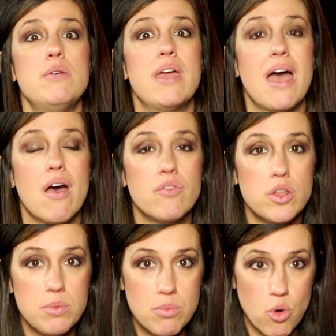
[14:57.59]
They have a
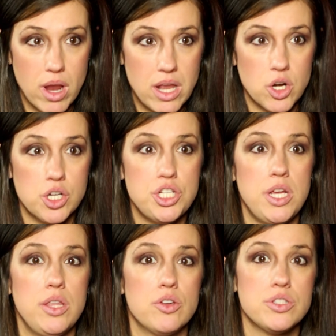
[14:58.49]
little bit more
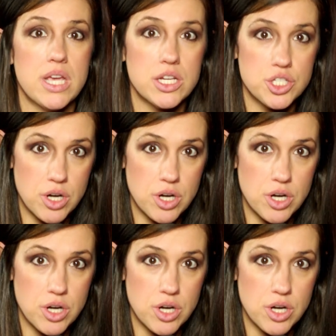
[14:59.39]
energy. Their sex